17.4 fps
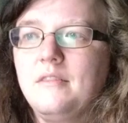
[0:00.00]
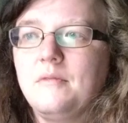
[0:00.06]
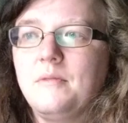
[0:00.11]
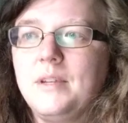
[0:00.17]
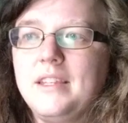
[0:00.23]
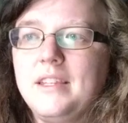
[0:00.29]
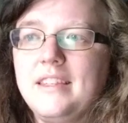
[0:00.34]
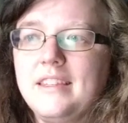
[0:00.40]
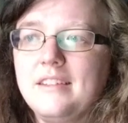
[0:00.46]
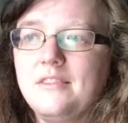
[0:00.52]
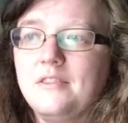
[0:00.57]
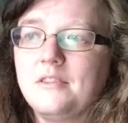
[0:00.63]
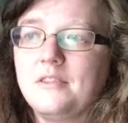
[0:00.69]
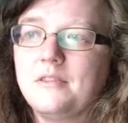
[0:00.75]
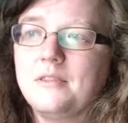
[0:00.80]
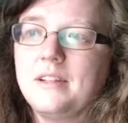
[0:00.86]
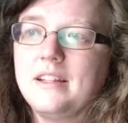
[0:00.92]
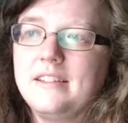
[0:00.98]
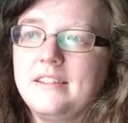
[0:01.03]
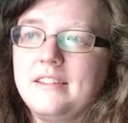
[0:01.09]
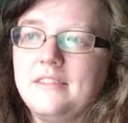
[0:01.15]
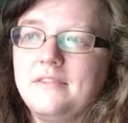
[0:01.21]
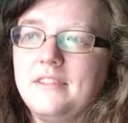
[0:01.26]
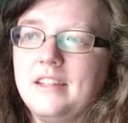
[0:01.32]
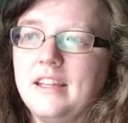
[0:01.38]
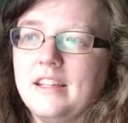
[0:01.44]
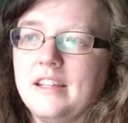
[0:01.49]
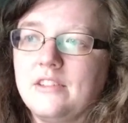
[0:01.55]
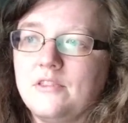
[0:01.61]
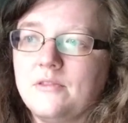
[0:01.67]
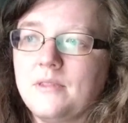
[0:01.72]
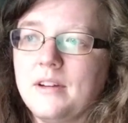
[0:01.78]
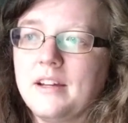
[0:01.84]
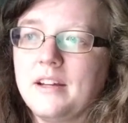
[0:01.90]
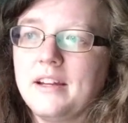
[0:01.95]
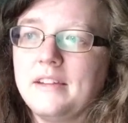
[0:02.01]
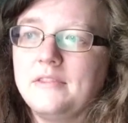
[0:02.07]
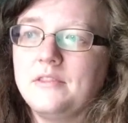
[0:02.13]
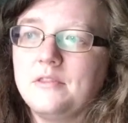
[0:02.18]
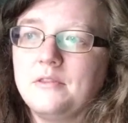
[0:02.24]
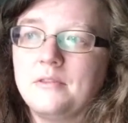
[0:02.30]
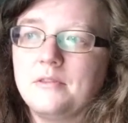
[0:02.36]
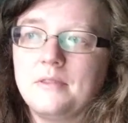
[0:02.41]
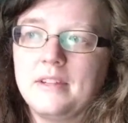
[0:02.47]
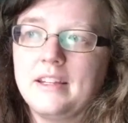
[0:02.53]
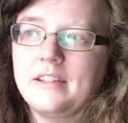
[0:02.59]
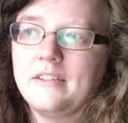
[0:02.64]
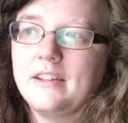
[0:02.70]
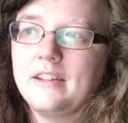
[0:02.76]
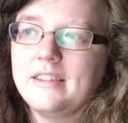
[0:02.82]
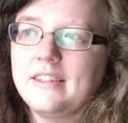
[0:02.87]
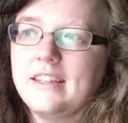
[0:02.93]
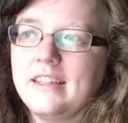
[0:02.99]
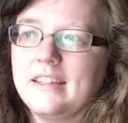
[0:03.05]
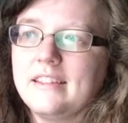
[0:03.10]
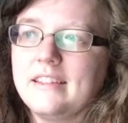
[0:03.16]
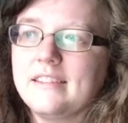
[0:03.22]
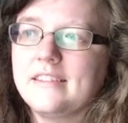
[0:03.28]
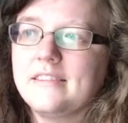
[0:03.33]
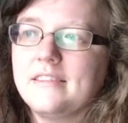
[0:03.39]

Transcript: We kill their creativity and drive to create great things.